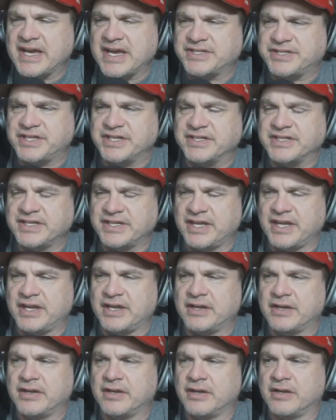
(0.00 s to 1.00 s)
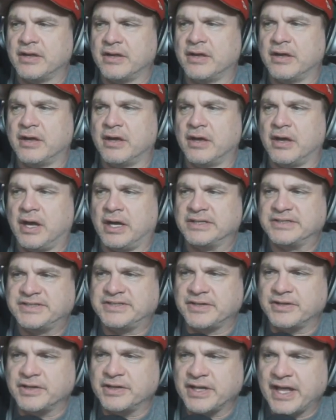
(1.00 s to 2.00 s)
she did it
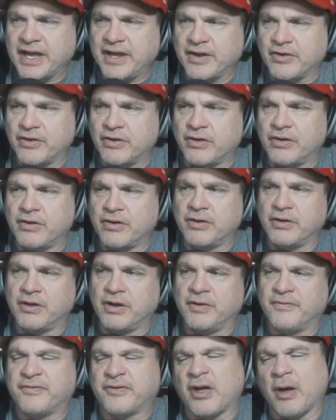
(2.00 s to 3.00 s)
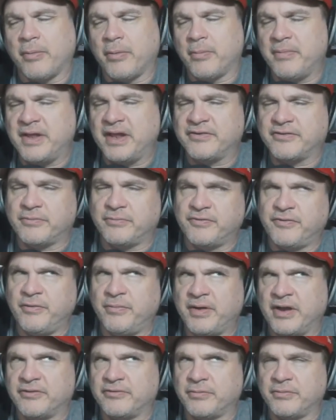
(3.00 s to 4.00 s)
until later, a few minutes
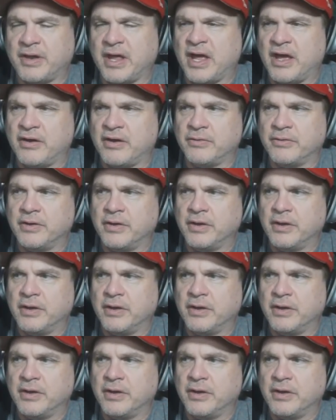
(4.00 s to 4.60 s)
from now.